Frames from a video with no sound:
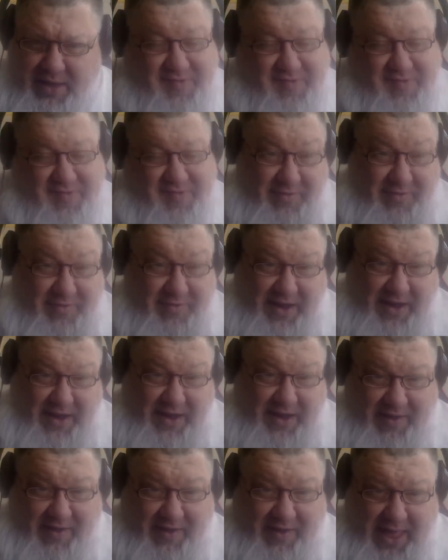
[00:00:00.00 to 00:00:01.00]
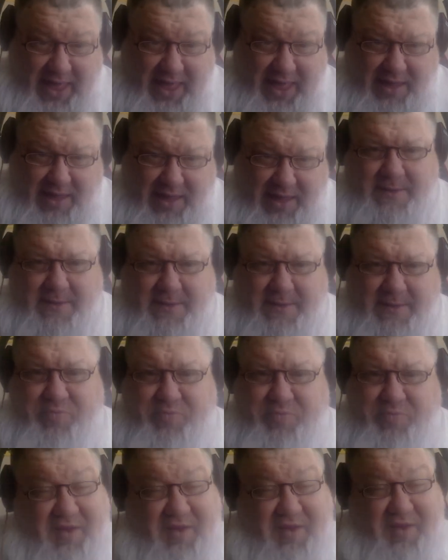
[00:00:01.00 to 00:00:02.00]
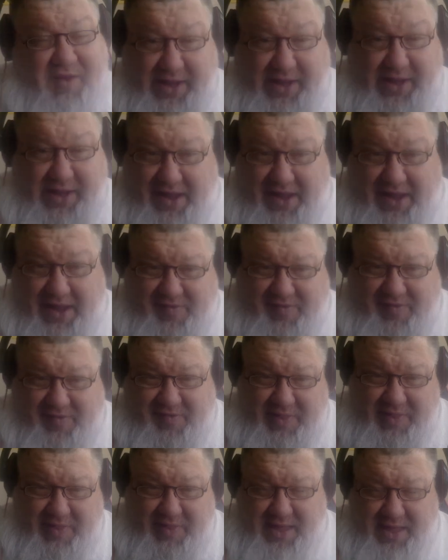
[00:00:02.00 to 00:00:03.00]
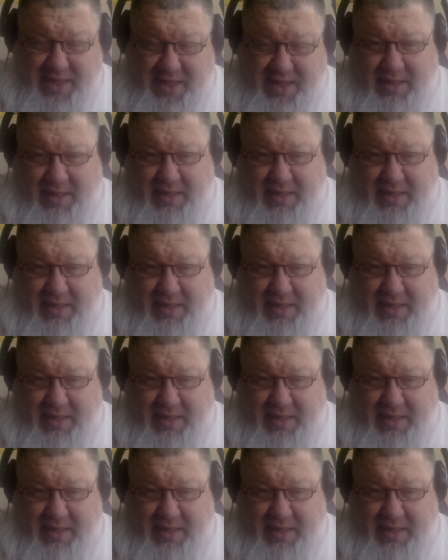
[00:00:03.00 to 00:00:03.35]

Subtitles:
It's outside of LA, because I recognize some of the